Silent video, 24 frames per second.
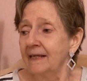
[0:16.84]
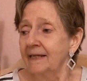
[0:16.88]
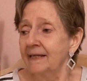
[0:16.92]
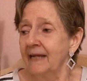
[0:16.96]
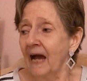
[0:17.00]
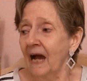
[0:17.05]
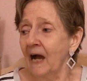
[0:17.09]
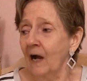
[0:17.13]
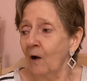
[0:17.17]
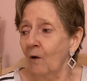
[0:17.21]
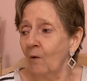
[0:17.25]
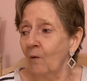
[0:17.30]

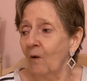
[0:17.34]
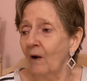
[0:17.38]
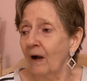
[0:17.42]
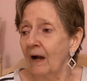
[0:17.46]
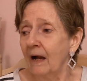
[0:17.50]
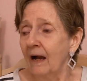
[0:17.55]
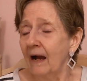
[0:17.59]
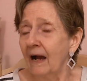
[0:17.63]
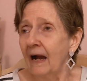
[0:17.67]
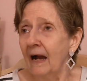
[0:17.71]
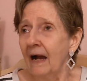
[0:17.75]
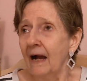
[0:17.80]
Now,
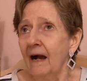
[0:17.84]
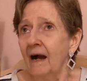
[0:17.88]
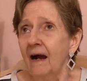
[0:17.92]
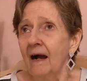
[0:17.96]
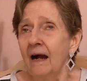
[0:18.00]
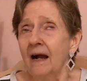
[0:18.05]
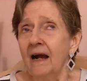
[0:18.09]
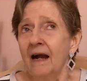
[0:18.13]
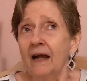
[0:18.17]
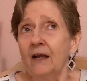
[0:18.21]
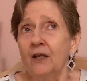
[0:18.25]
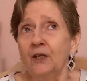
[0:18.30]

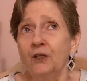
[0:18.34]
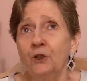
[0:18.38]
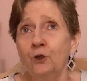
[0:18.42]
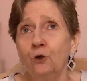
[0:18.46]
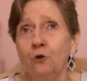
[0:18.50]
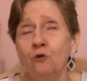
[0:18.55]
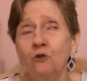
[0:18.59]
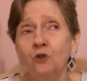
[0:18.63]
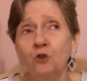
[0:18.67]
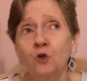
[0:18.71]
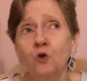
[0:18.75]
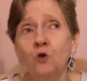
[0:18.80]

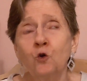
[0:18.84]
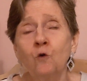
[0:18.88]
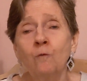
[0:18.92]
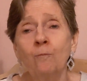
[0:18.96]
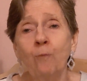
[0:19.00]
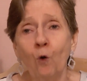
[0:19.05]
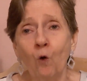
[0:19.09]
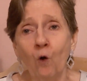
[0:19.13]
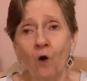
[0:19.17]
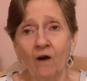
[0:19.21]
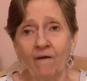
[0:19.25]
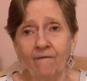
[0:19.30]
YouTube
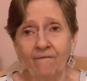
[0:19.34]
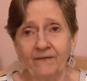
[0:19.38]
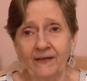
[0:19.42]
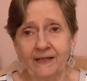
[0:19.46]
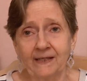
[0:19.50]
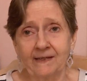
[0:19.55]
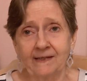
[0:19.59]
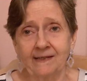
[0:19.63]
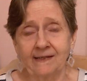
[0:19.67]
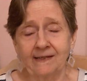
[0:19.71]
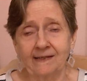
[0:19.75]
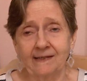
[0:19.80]

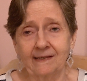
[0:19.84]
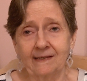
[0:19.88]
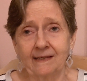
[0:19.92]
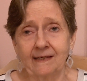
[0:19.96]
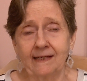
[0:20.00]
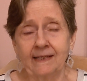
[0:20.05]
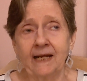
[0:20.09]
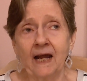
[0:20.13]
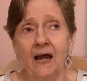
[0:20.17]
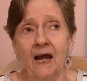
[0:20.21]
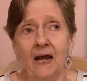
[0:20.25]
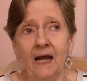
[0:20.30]
offers
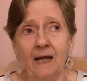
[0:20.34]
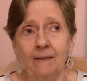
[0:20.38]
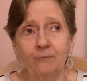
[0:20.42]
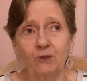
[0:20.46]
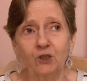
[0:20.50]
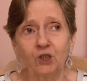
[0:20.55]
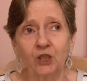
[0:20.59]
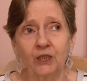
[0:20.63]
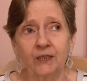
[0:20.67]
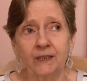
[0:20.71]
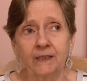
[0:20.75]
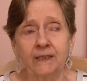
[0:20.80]
an
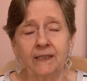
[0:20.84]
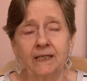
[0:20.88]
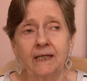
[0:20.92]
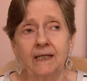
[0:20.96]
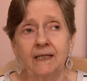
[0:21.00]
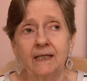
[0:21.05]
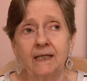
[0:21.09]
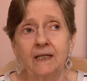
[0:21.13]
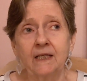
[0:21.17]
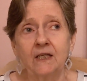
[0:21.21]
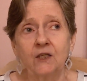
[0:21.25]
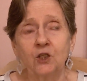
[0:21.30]
option
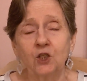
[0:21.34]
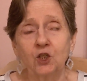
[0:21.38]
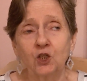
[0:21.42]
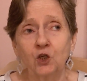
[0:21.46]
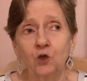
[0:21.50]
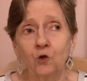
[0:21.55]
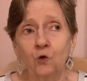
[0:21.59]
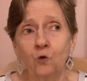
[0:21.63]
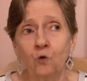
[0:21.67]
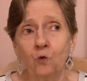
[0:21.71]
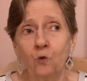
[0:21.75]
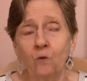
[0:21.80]

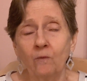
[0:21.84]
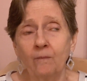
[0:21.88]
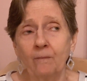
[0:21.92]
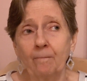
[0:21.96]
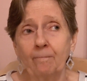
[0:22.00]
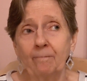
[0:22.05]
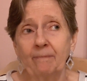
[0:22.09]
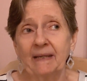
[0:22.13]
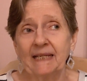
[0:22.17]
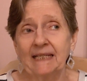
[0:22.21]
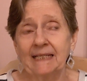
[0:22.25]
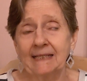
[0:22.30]
to,
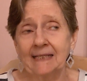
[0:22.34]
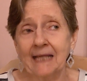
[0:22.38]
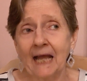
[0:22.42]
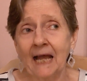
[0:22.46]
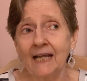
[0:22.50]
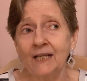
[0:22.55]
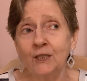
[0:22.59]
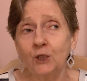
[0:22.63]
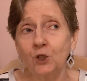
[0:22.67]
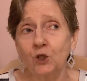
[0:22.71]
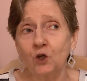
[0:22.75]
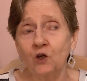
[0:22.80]

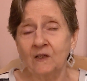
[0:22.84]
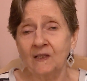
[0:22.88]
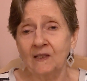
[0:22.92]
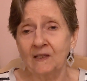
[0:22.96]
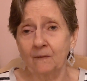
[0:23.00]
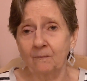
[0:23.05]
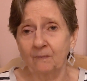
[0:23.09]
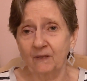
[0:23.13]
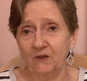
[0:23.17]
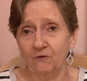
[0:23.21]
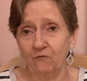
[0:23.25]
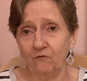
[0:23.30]
beside your
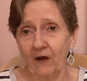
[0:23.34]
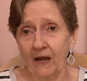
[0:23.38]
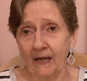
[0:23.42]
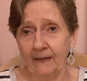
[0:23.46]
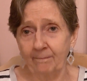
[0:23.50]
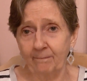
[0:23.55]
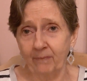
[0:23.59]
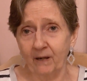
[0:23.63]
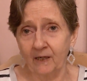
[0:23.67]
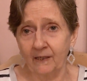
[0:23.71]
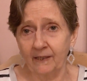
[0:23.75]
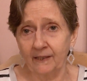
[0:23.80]

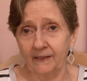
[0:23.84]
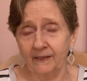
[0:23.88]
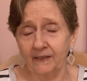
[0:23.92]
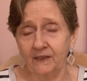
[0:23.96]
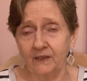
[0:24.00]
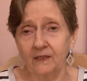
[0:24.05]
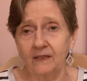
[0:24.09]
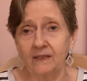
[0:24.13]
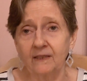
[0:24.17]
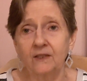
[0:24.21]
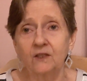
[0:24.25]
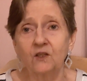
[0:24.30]
subscribe
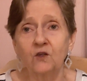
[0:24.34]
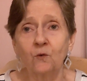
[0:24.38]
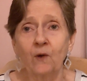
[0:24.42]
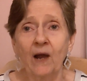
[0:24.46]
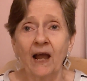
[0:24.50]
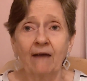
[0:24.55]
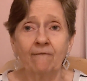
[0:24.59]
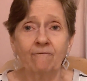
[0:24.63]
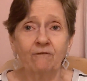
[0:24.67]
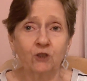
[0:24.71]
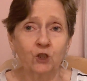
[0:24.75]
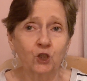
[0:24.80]
button, to
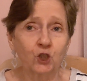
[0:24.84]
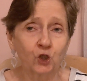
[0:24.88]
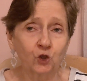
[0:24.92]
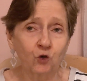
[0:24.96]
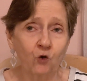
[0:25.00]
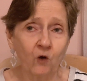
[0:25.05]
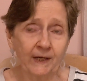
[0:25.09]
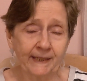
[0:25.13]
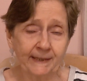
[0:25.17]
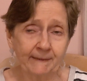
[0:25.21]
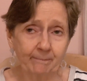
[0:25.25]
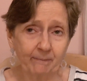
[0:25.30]
have a
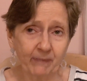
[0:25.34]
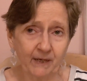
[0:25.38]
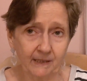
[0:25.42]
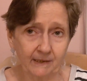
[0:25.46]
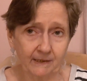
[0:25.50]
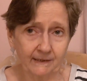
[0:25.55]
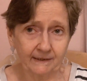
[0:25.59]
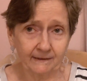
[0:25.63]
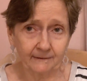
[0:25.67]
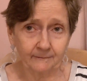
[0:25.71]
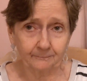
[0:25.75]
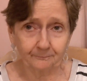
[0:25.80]
join
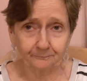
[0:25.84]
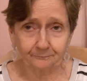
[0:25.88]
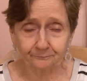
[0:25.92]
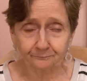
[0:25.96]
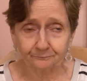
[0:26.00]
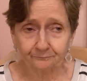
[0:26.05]
button.